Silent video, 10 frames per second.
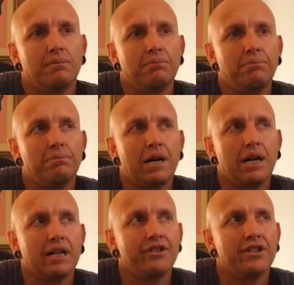But
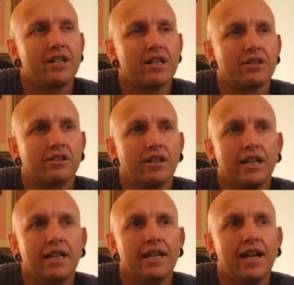if he starts
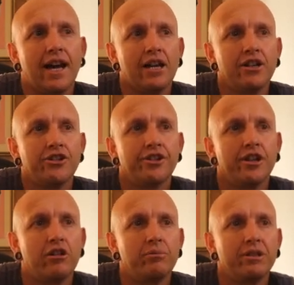leaking cash, then
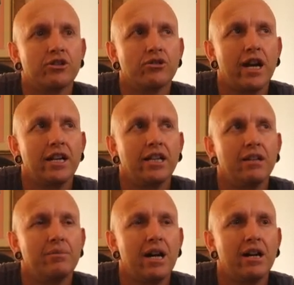I'll be trading him
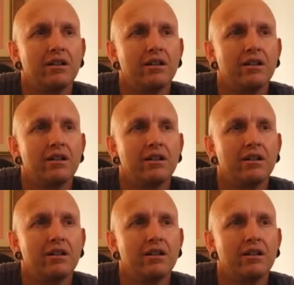out.